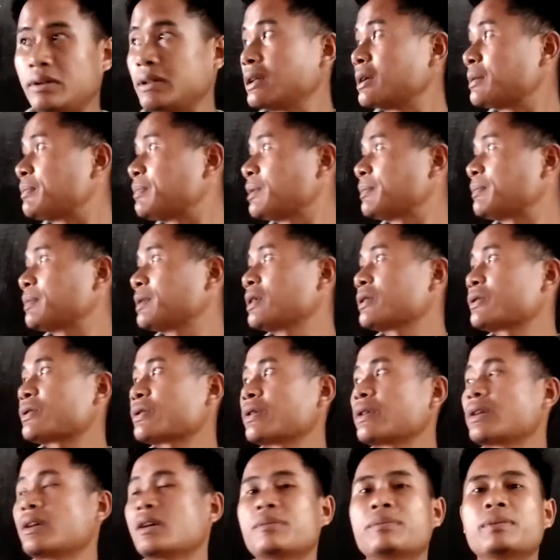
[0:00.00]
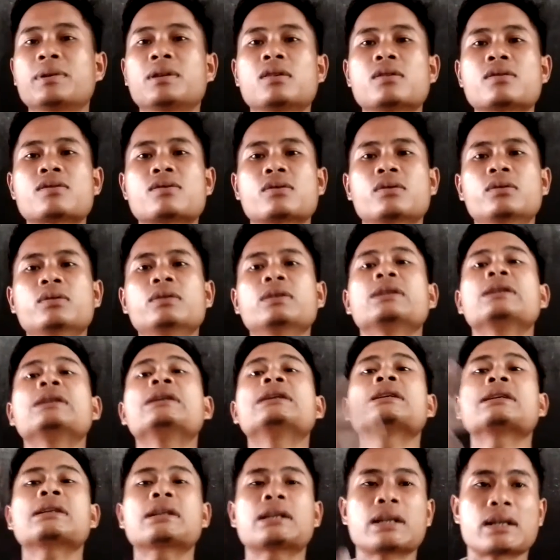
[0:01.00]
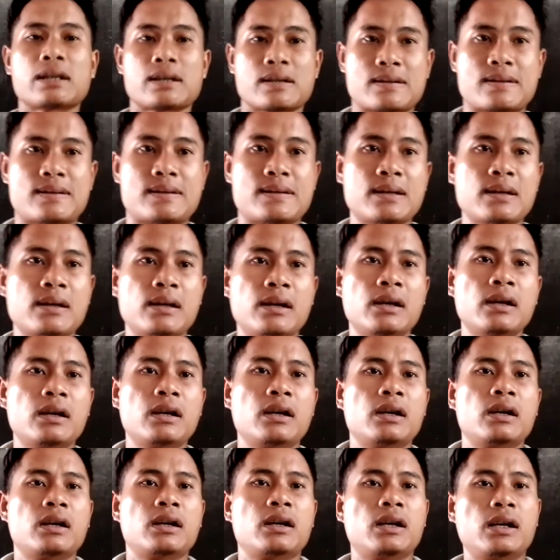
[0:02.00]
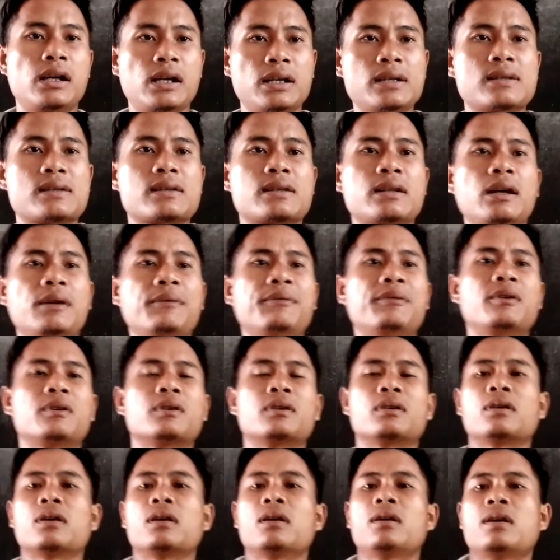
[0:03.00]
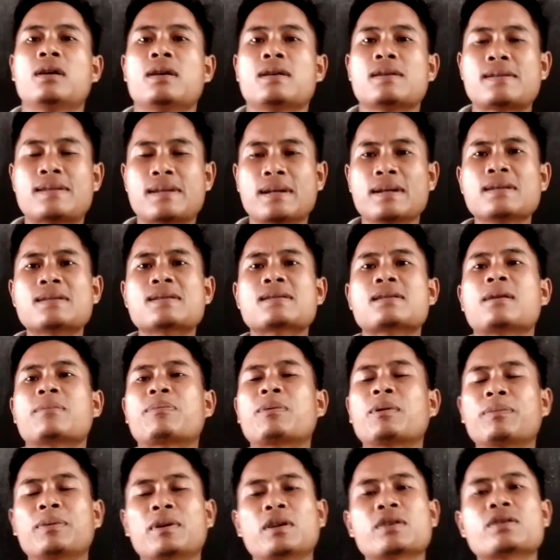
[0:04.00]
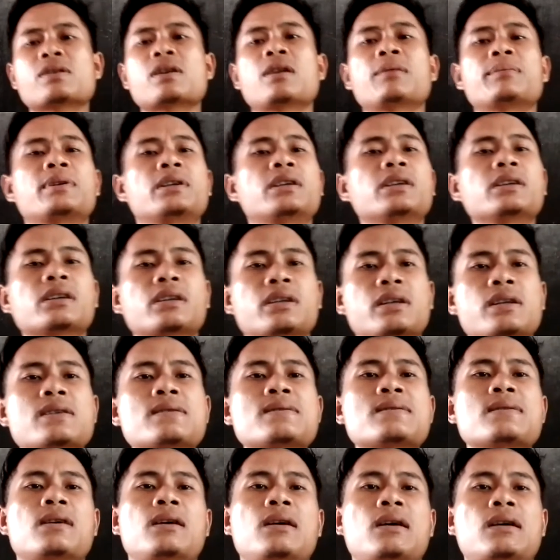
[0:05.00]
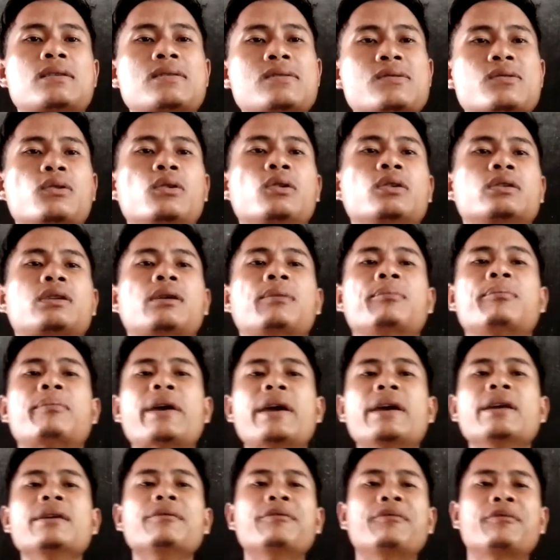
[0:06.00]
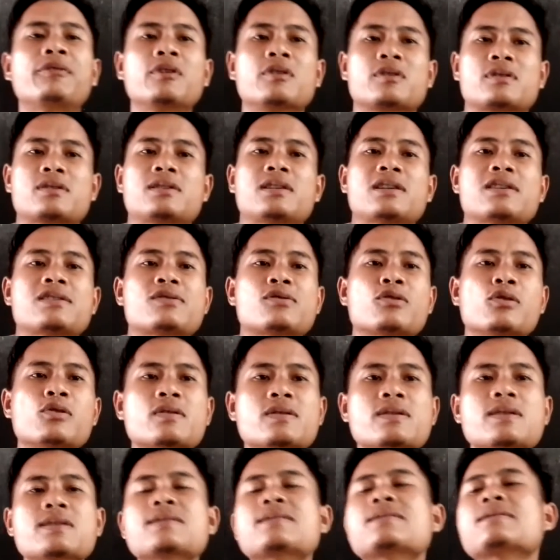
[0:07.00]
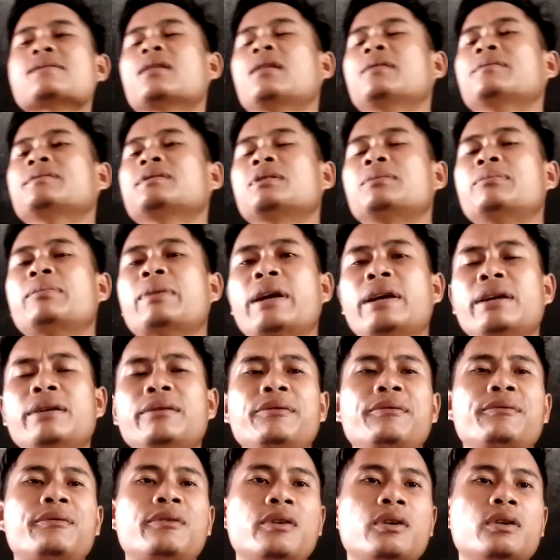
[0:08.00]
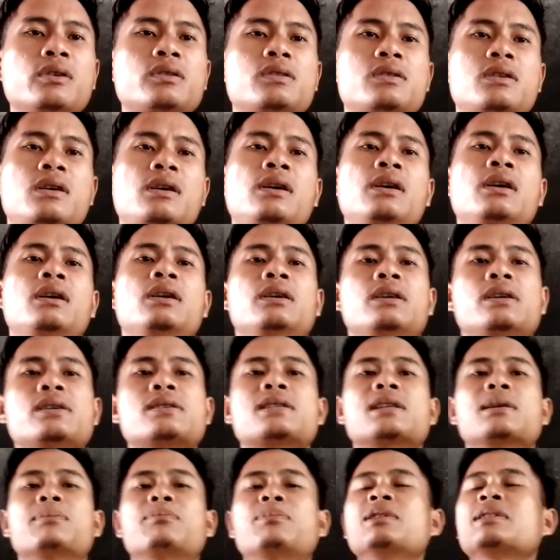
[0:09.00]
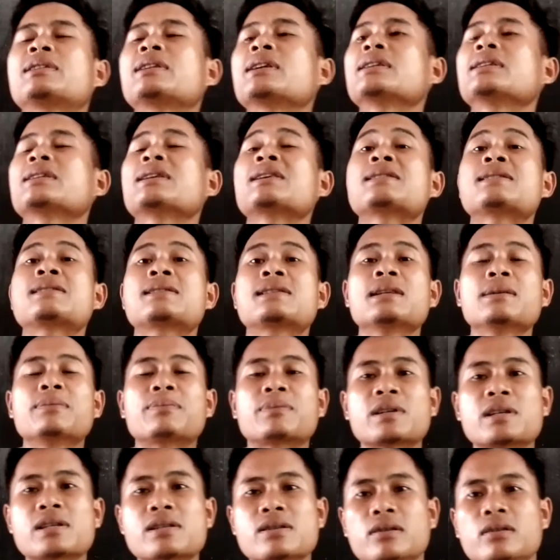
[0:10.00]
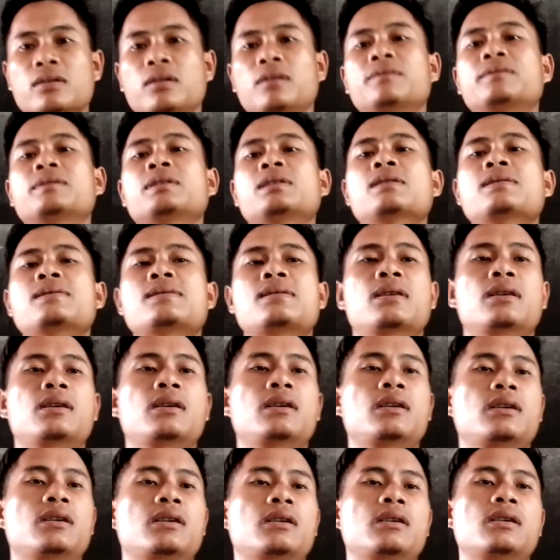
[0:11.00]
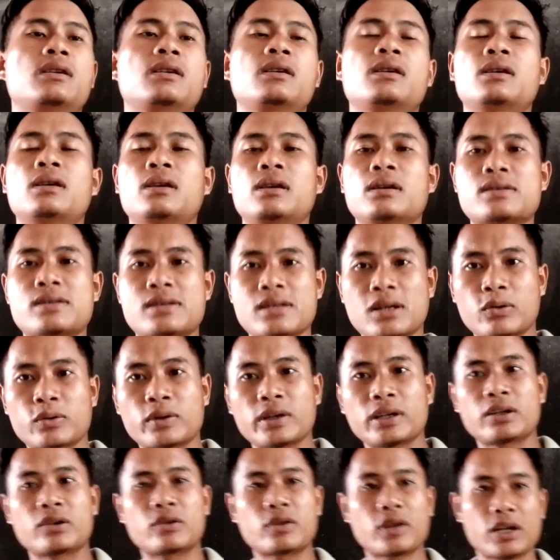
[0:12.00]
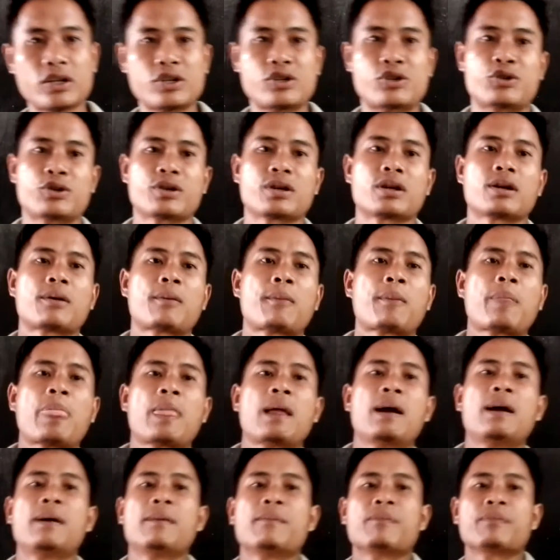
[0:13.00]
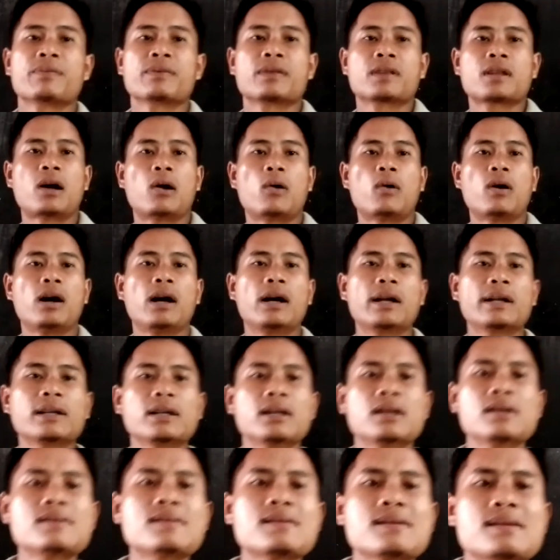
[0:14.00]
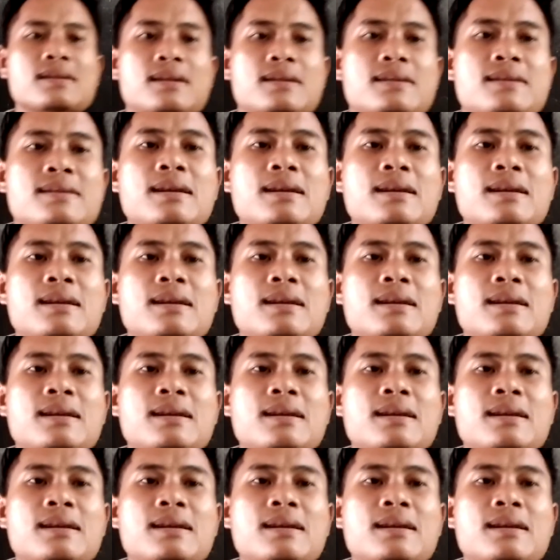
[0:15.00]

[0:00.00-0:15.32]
their population had been also increased, and therefore, since their population have been increased, and so the main food, the sources of the main food is depleted in the steppe region of this southern Russia. Now, Aryans in the